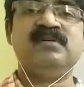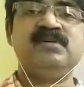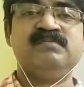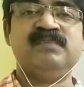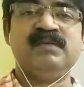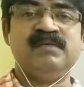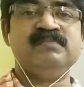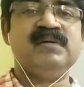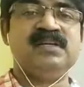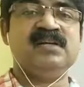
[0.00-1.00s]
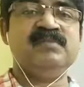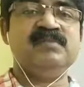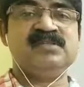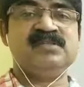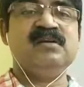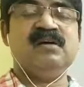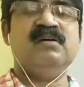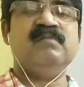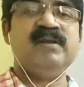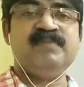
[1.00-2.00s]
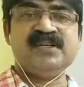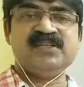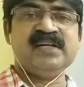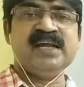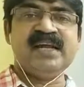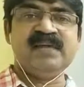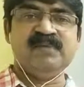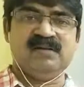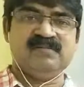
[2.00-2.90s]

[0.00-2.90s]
by, by, by that means uh, manufacturing a table.